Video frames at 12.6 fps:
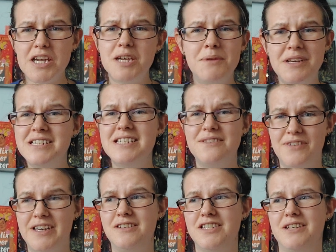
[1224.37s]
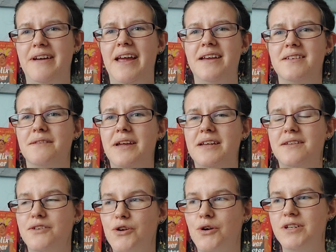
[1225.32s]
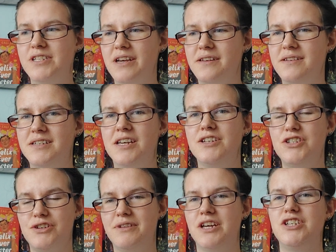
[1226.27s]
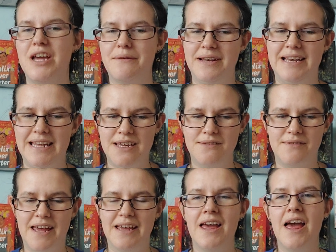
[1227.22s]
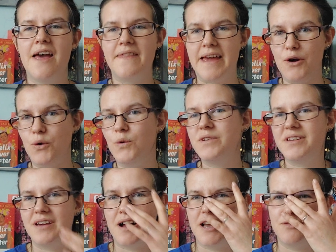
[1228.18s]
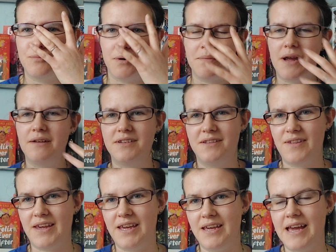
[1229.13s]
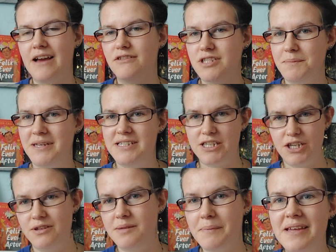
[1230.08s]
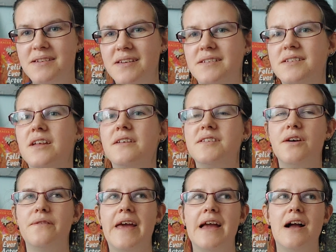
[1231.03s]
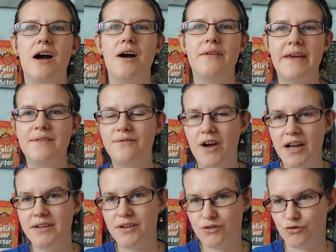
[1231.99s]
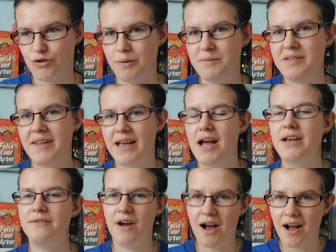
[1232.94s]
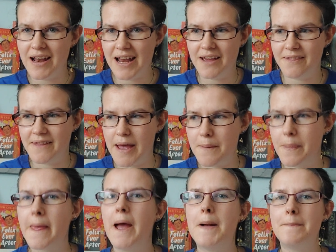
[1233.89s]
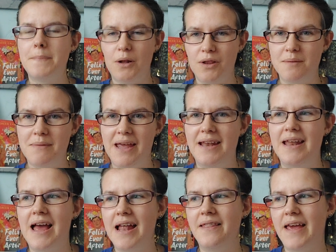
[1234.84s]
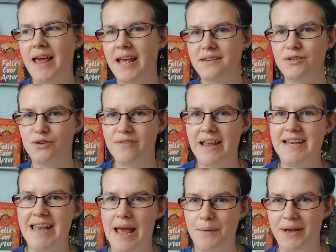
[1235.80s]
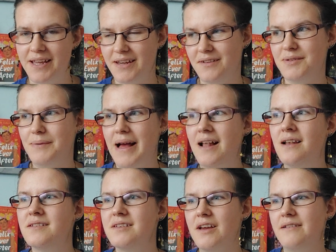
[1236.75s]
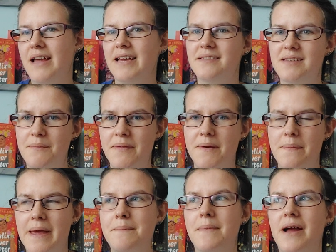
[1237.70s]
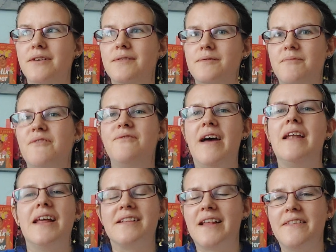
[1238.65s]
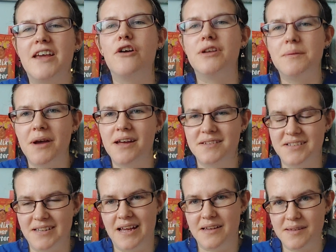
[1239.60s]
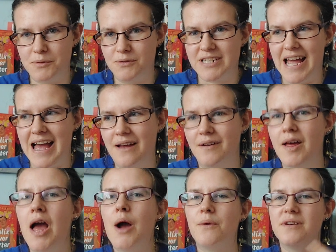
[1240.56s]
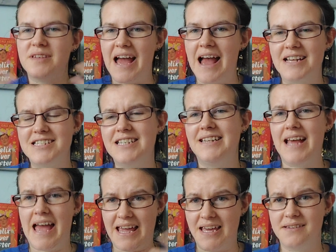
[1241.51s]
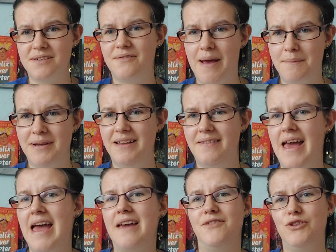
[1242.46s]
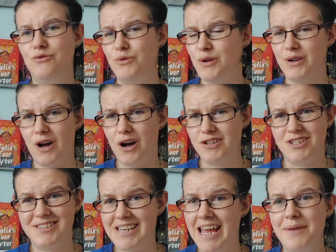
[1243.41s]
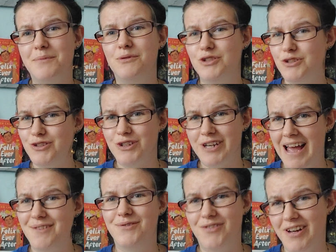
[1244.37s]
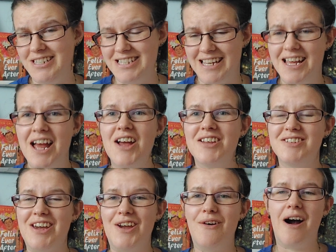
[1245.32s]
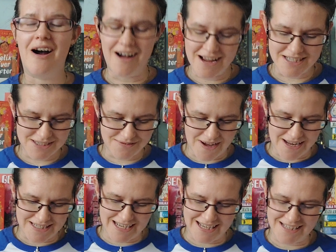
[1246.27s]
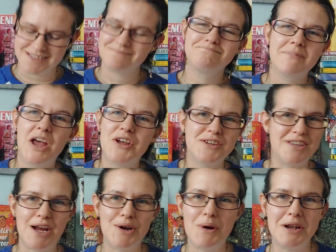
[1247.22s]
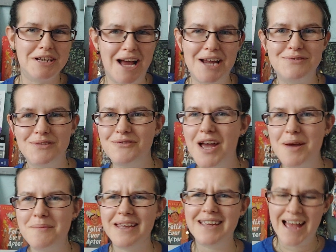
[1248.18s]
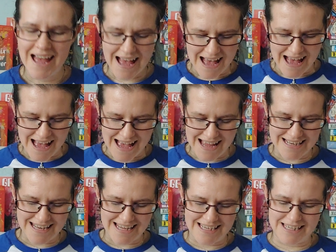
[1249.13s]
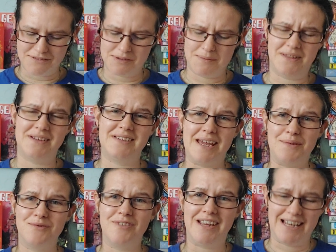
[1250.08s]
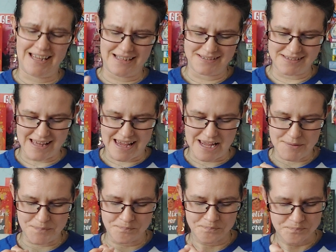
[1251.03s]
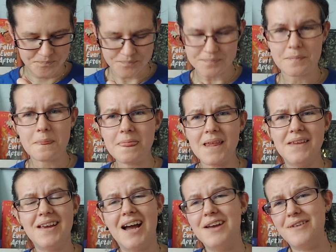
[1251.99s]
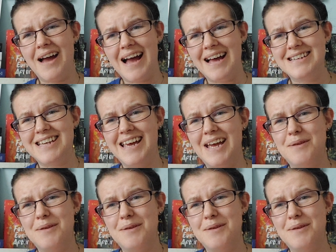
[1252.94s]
community feel to it. So it's not just doing a show and leaving. They also kind of promote the LGBTQ spaces. So they find those groups, they kind of highlight them, pull them in, and it's sort of like networking as well. So like some of them, they might felt like they're the only person in that small town, whereas actually there is a family there if you are just able to look and find it. So I just find it so life affirming, and it gives me the same feelings that I've had